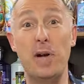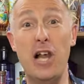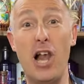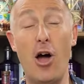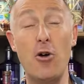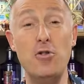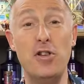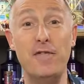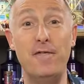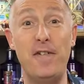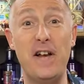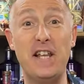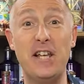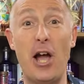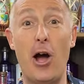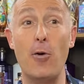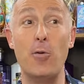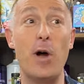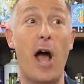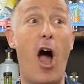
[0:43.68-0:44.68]
below the
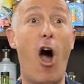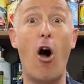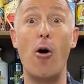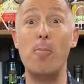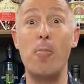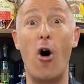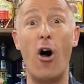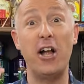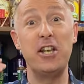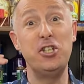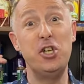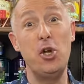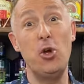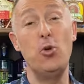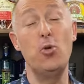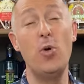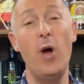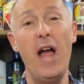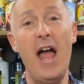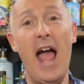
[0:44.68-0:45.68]
video are my
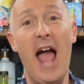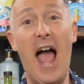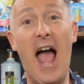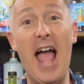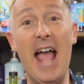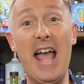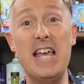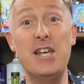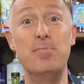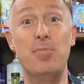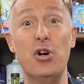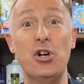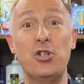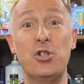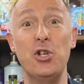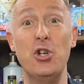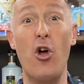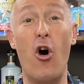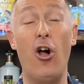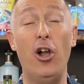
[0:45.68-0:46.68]
new uh,
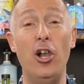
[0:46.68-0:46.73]
ebooks and